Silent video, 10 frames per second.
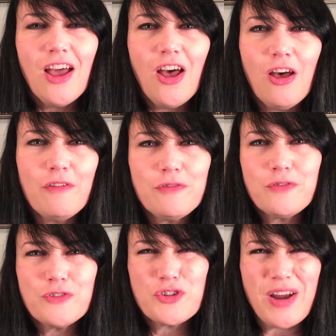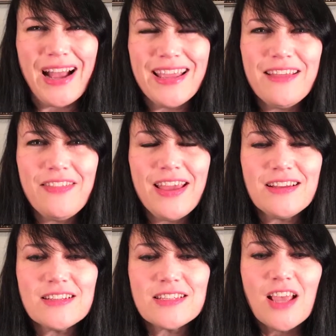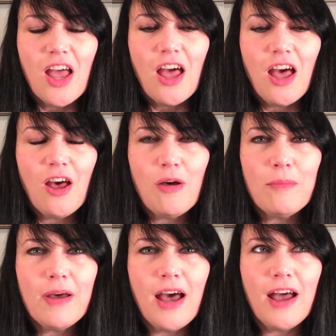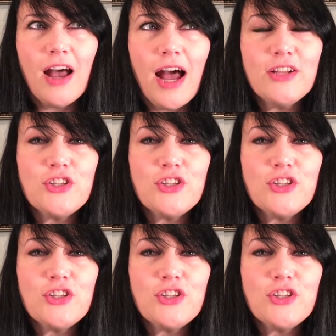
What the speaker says: of tracking things. I